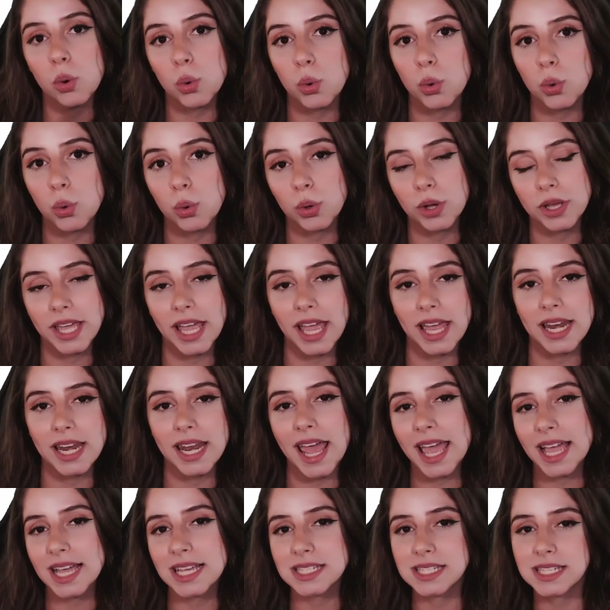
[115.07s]
who can
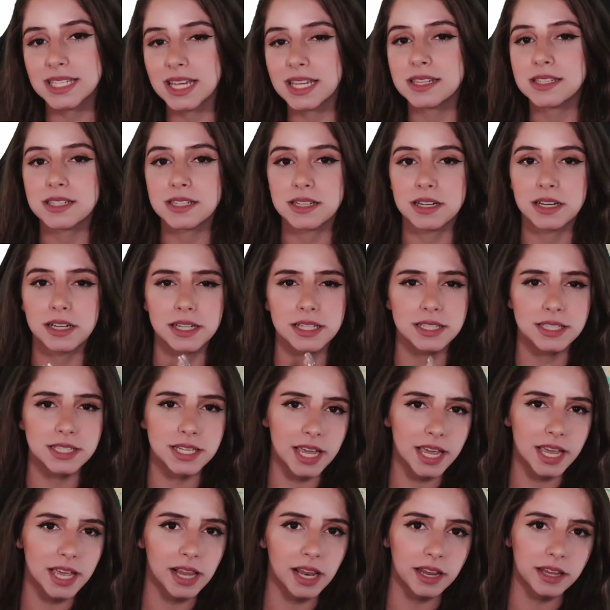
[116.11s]
access certain
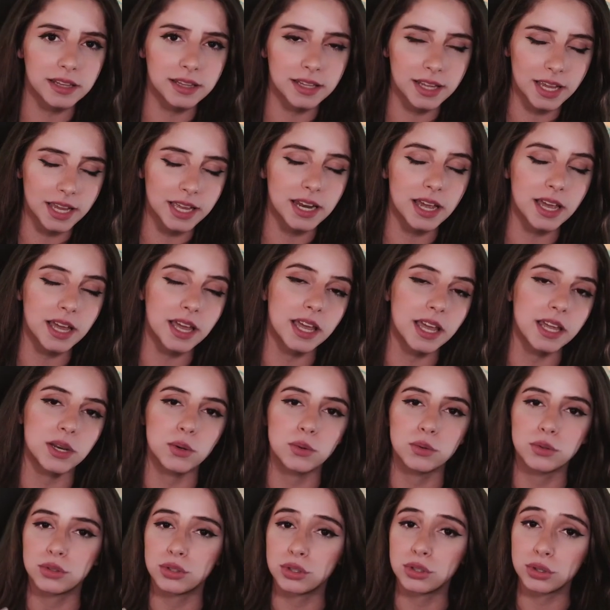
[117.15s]
data
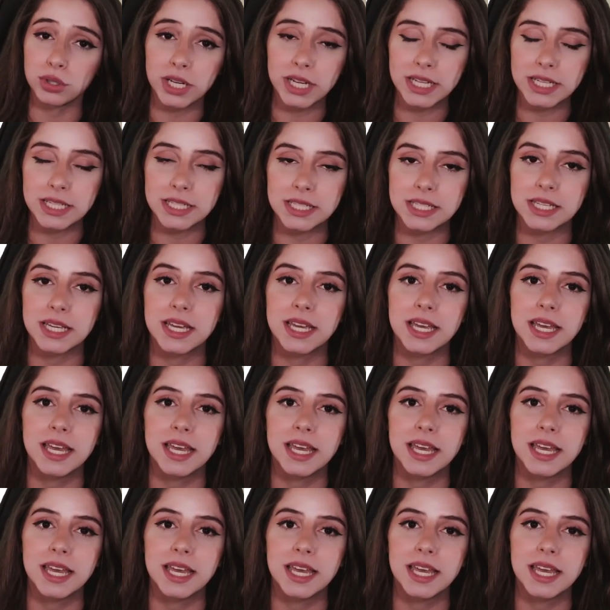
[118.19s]
and who shouldn't